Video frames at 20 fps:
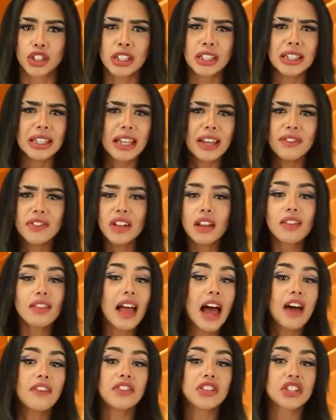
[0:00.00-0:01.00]
She lived a
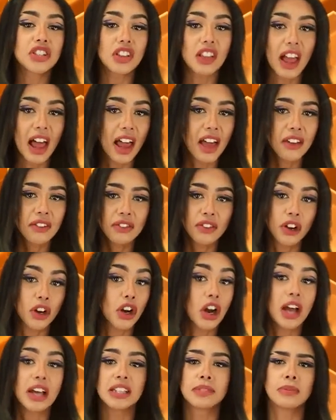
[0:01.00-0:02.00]
lavish life,
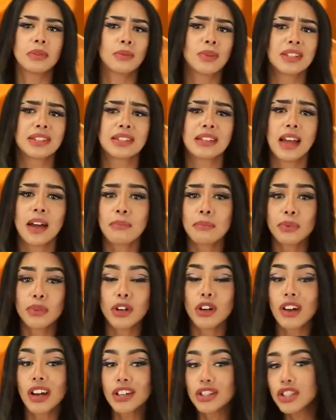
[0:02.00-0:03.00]
her husband was the
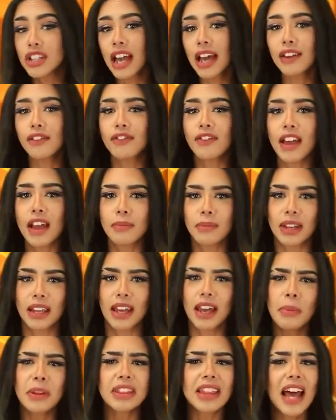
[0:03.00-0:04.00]
emperor, and she had a
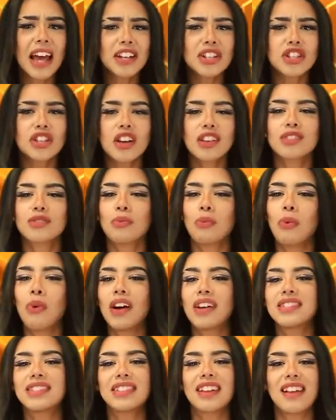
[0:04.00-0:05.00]
family. But that just
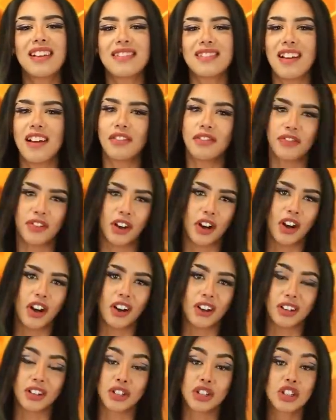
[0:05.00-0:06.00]
wasn't enough for
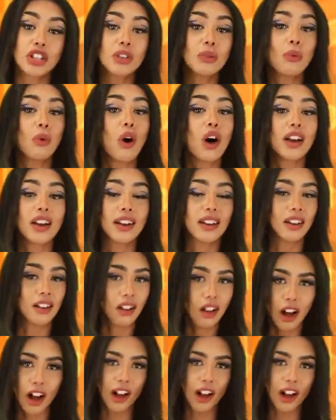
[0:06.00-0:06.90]
her, and she wanted it all